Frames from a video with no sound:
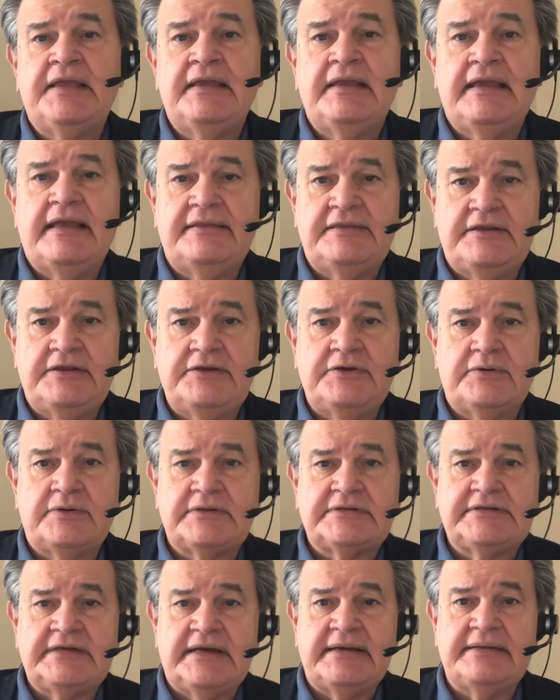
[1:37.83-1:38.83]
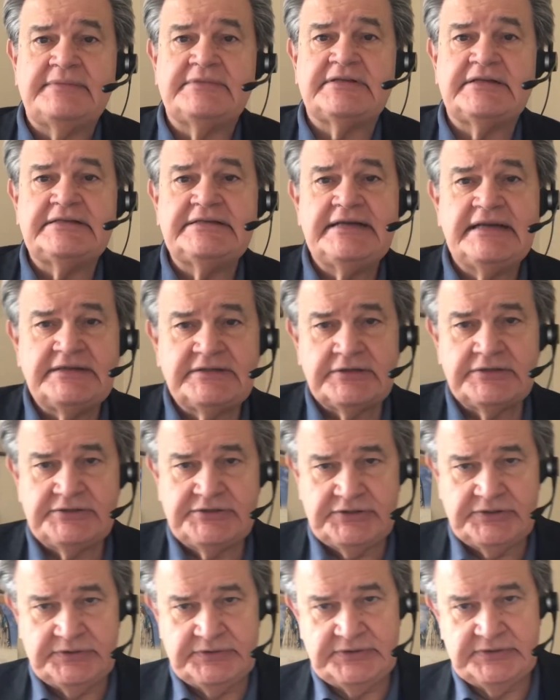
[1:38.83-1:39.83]
in the New York Times, the teachers
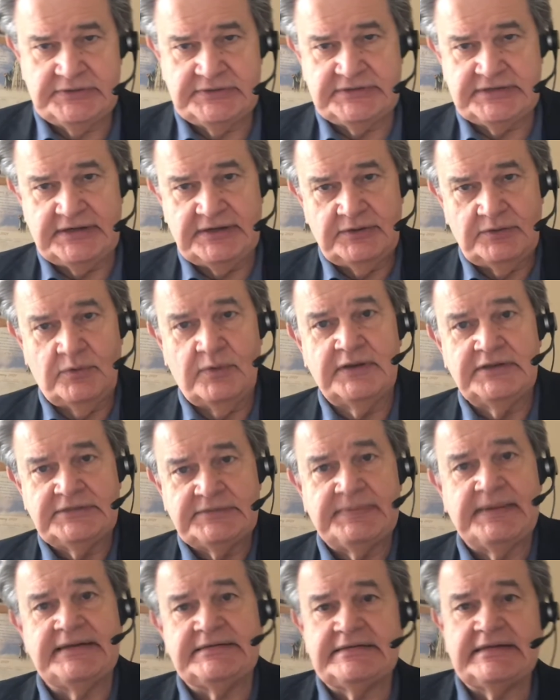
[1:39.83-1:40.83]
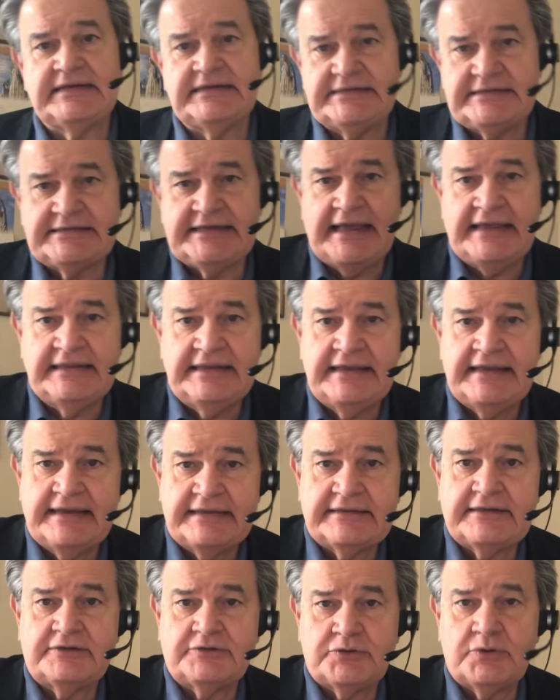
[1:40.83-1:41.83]
unions are the ones basically standing
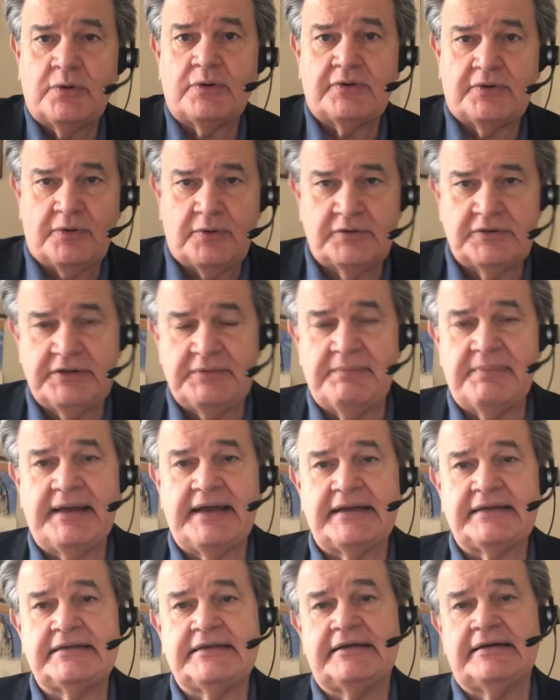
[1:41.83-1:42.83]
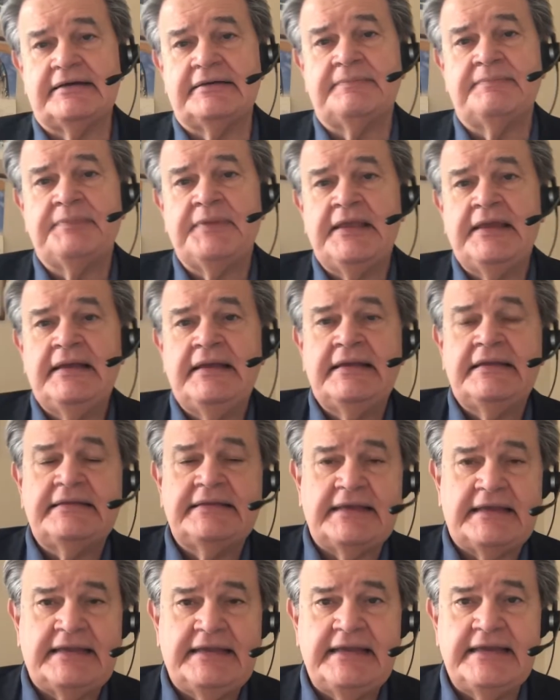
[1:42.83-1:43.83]
at the door holding back
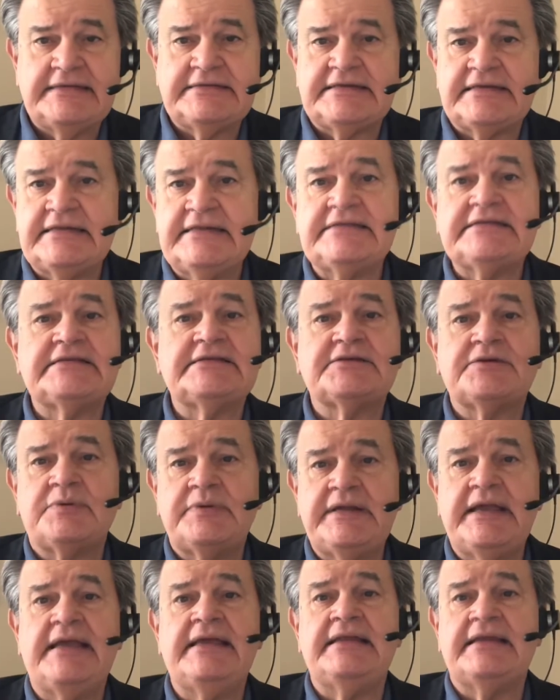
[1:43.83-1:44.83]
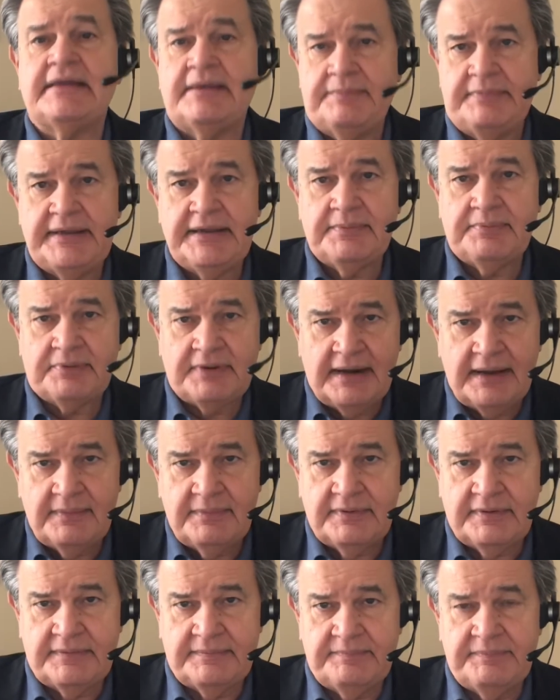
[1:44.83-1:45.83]
the kids. And this is creating a big
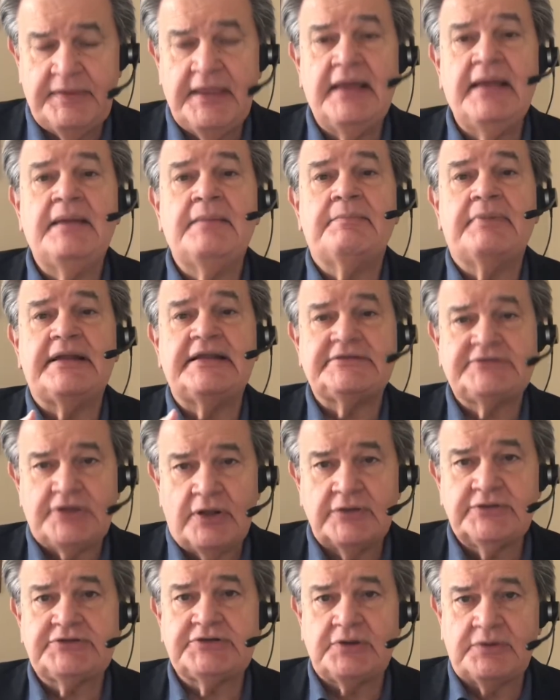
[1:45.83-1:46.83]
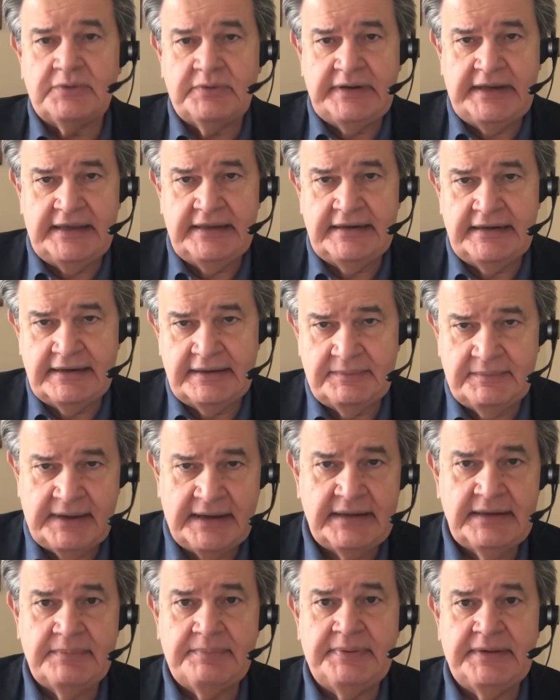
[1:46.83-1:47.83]
problem. But it's also creating, in
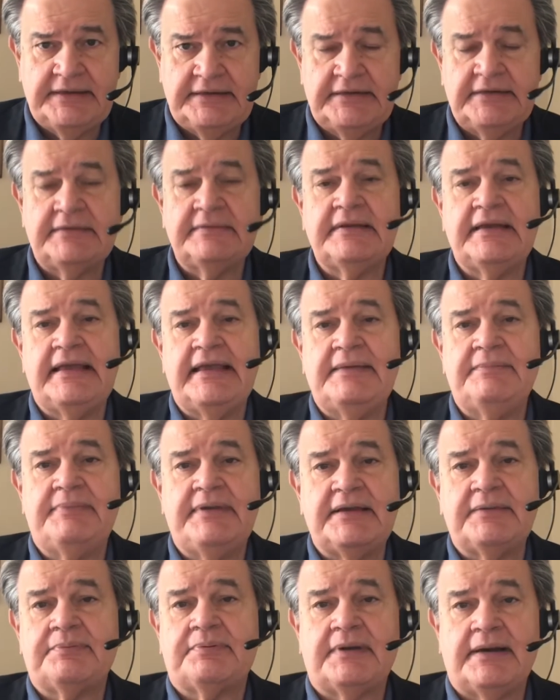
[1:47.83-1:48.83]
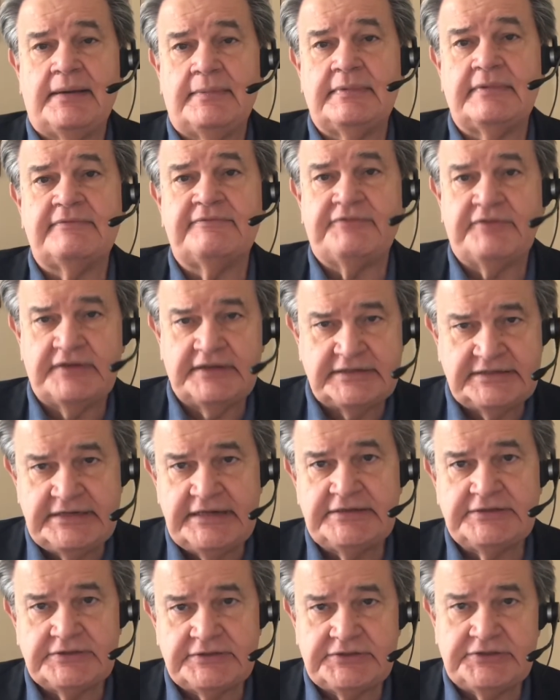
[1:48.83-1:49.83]
my opinion, a big problem for the
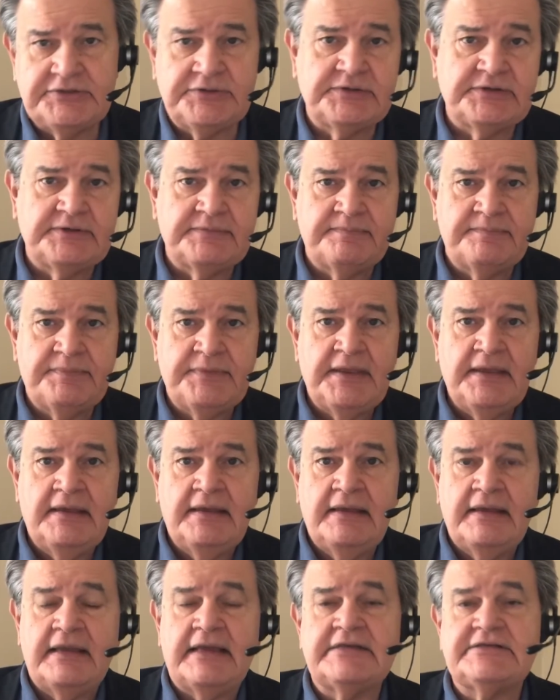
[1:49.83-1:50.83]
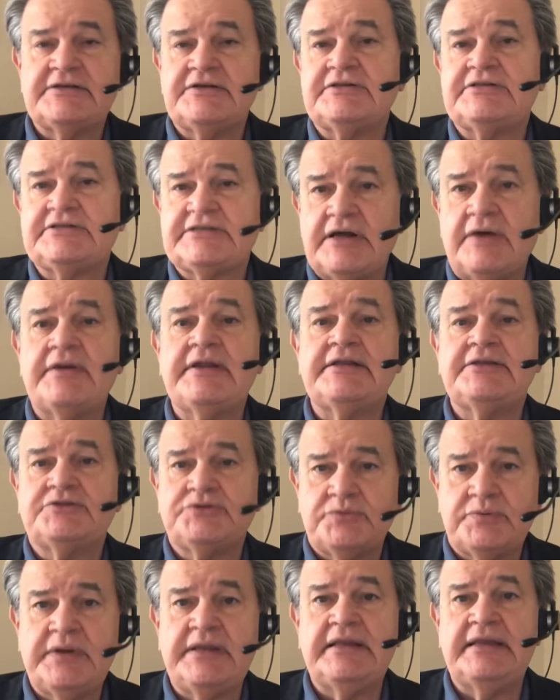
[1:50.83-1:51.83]
teachers union, because they're starting to
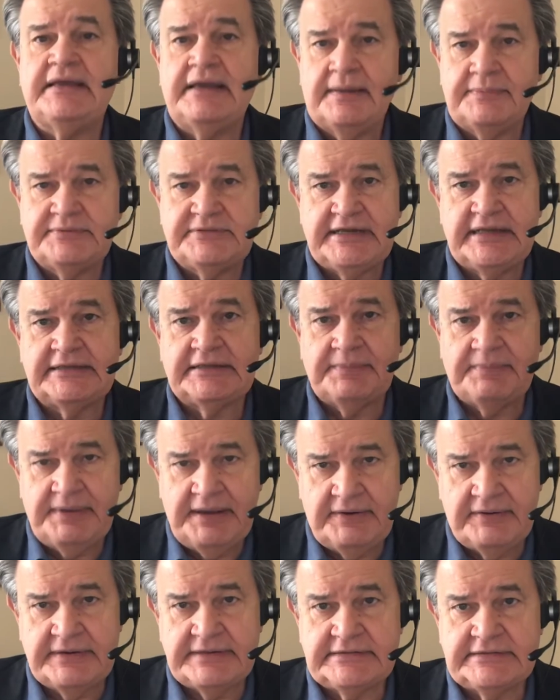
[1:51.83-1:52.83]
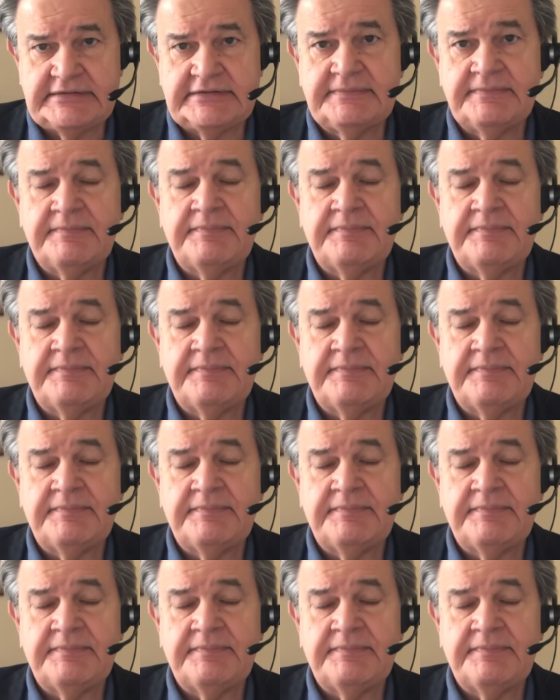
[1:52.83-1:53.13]
really upset the parents.